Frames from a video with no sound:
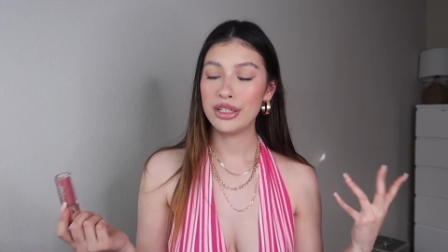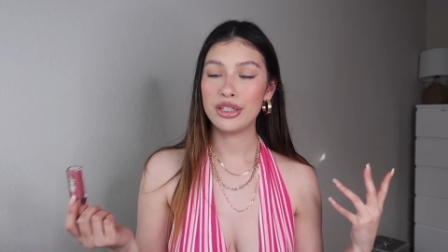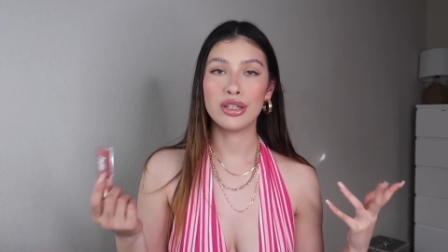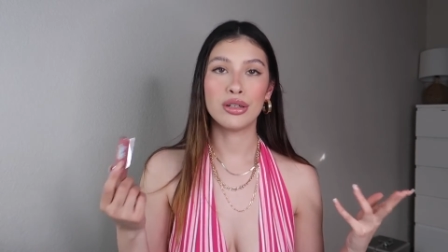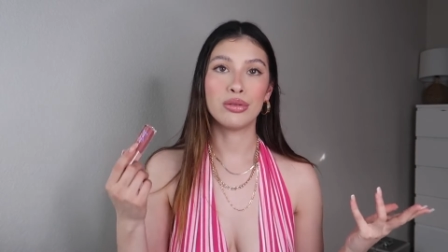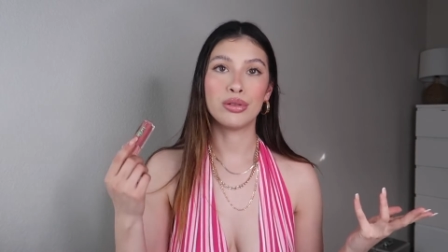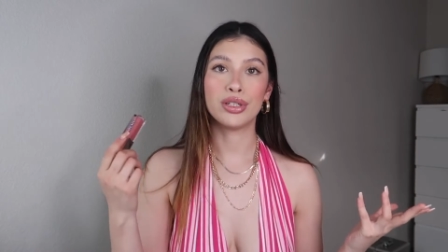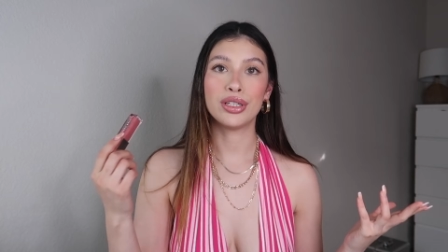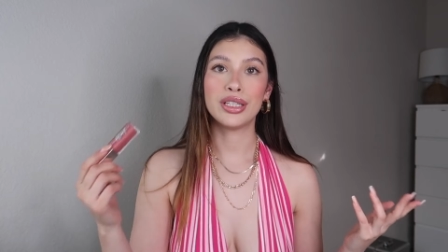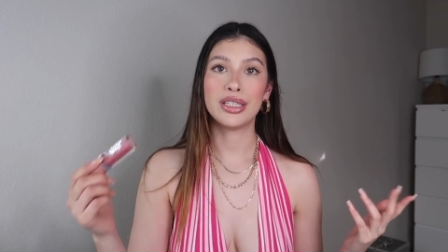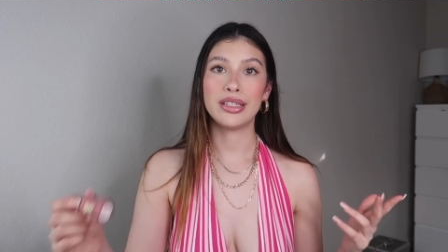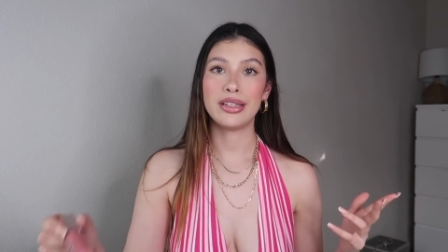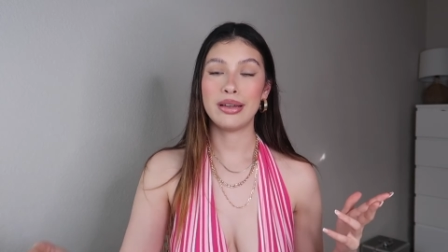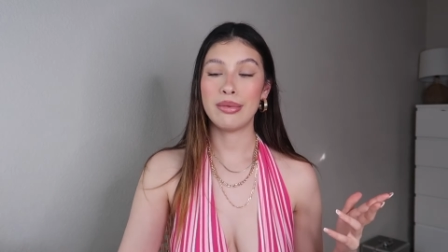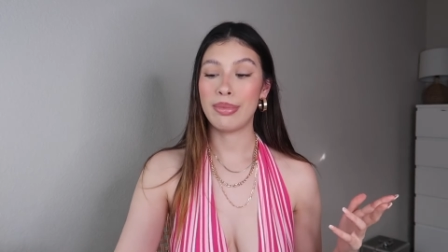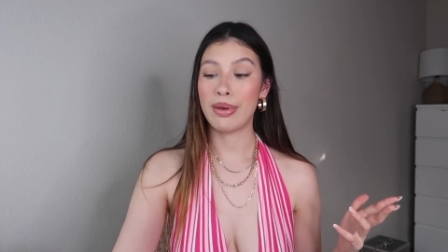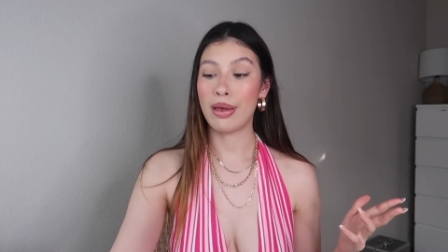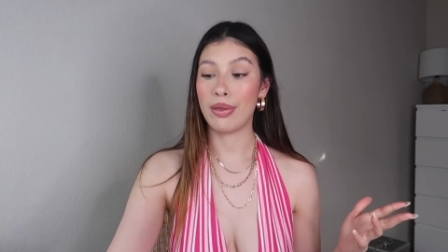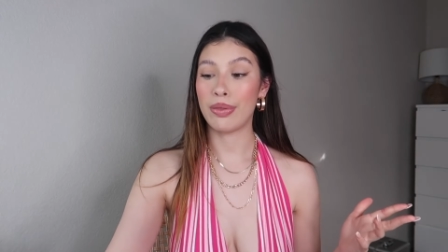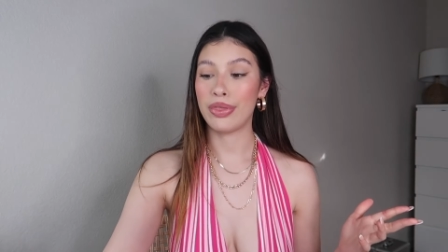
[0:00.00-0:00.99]
so we'll see
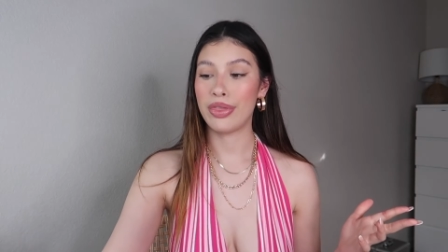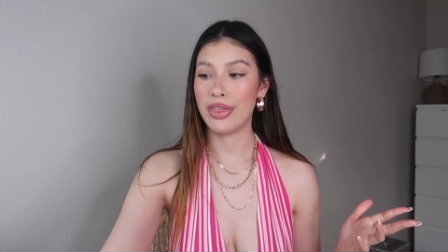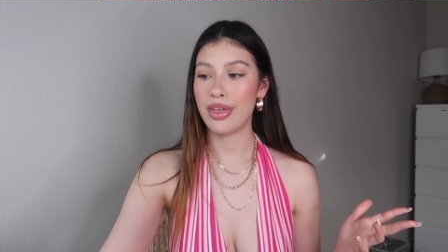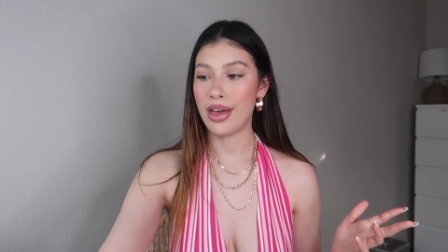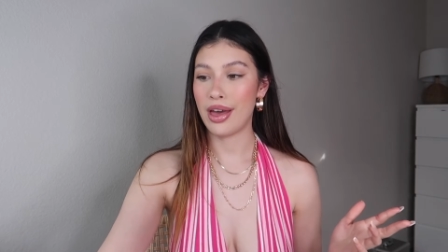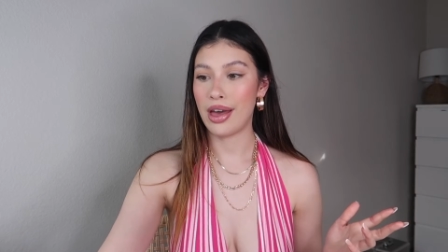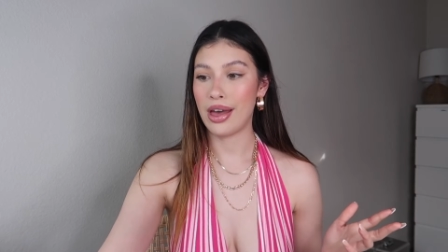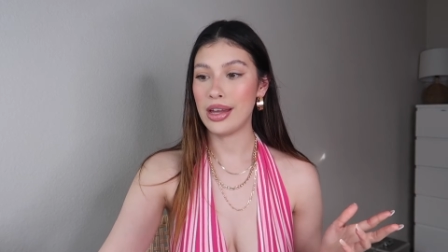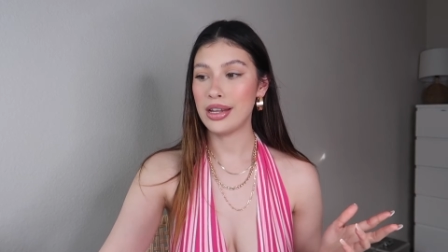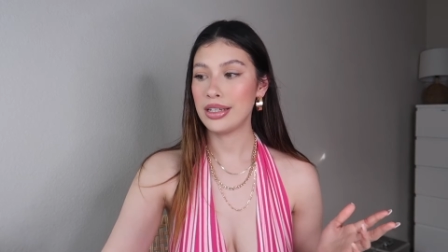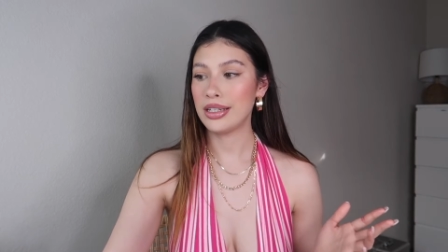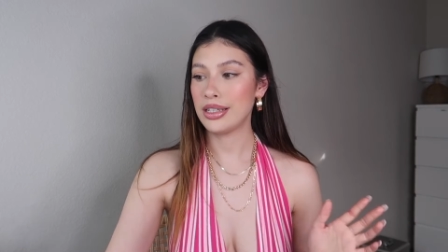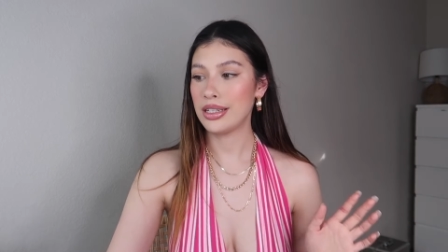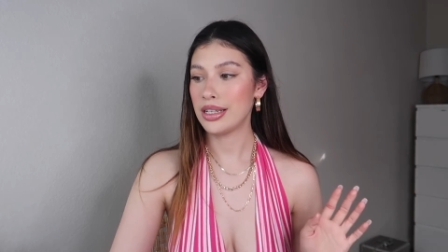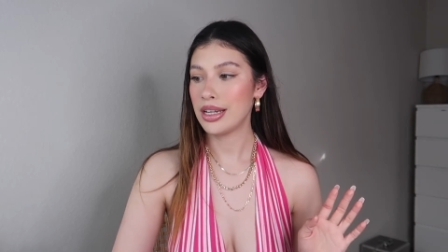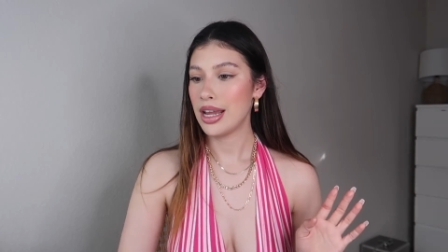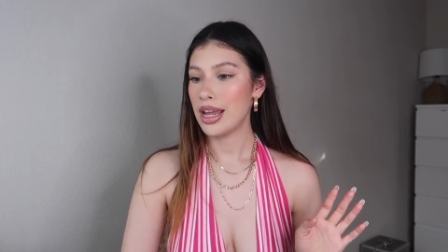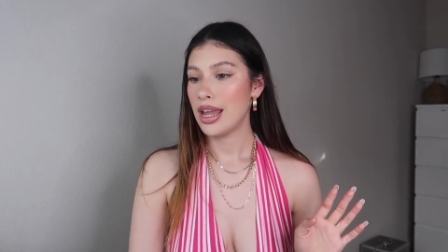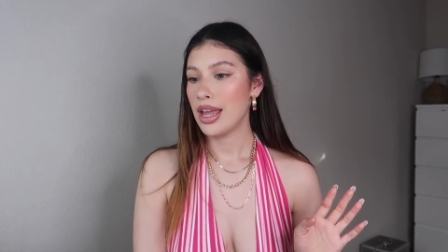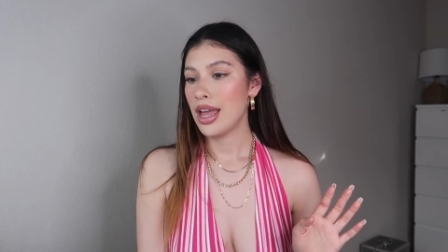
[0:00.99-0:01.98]
about that.